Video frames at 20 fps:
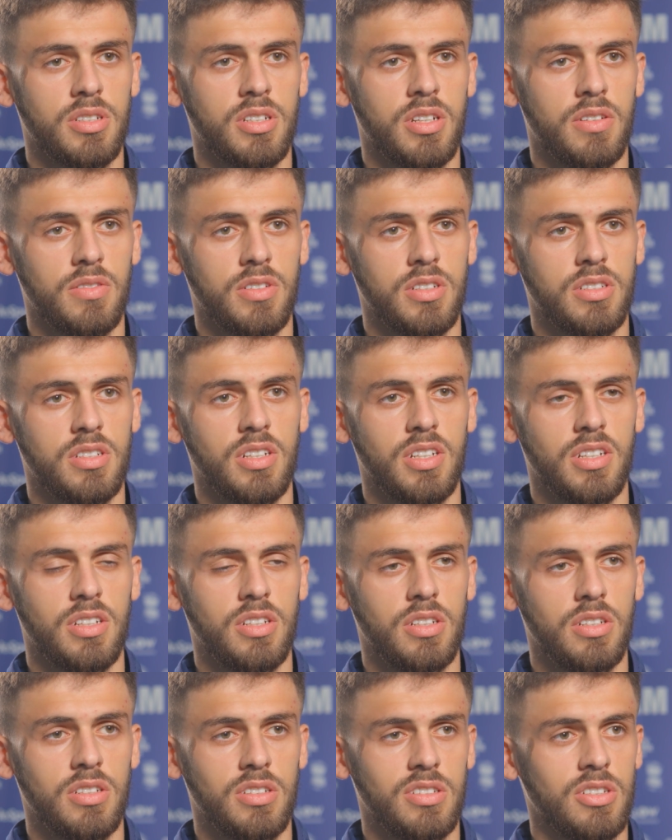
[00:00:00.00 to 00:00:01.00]
and obviously
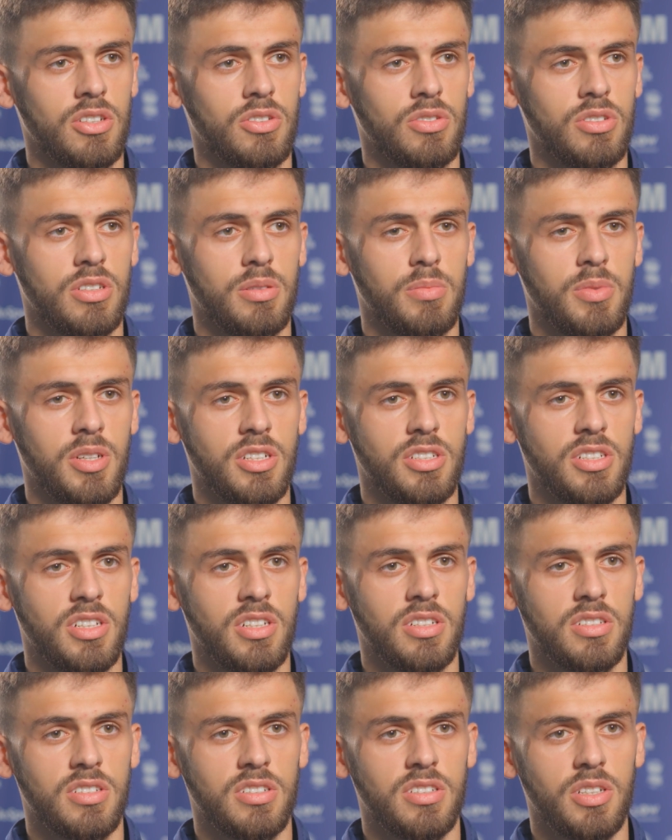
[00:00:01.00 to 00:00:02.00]
you don't need to be a
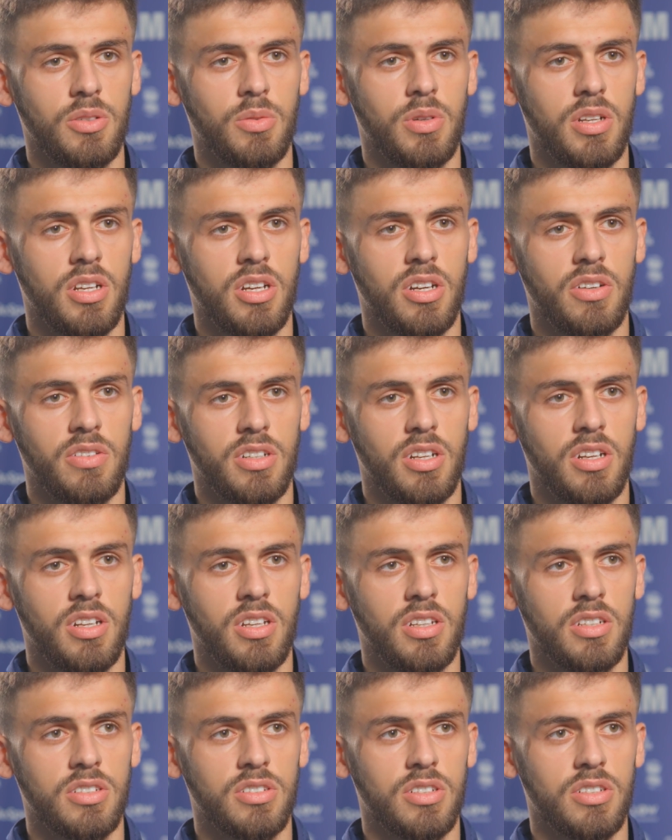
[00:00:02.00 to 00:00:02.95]
genius to see where they are in the league,